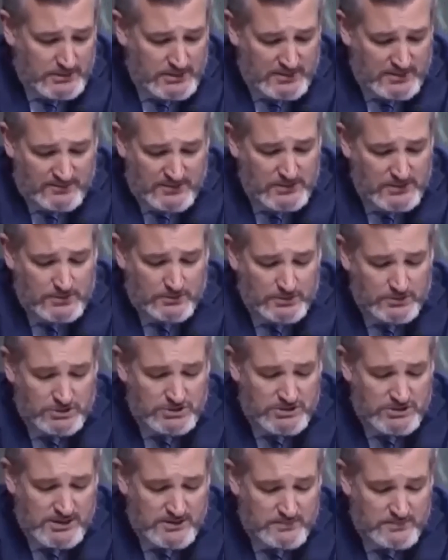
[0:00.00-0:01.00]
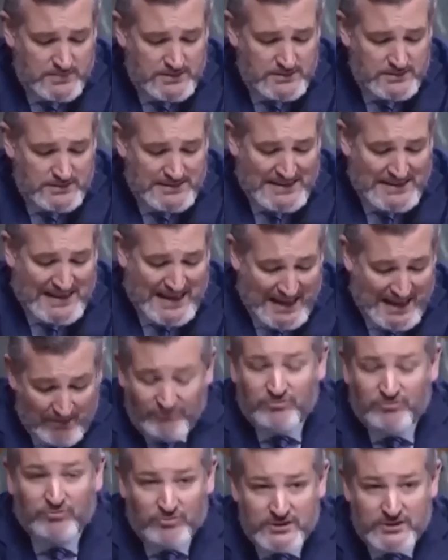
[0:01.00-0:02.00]
given your statement that
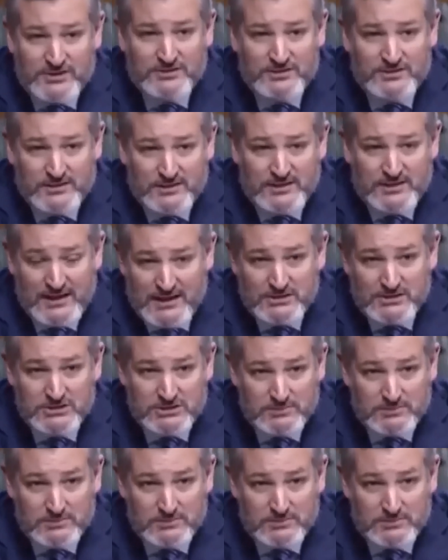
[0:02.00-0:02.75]
everything has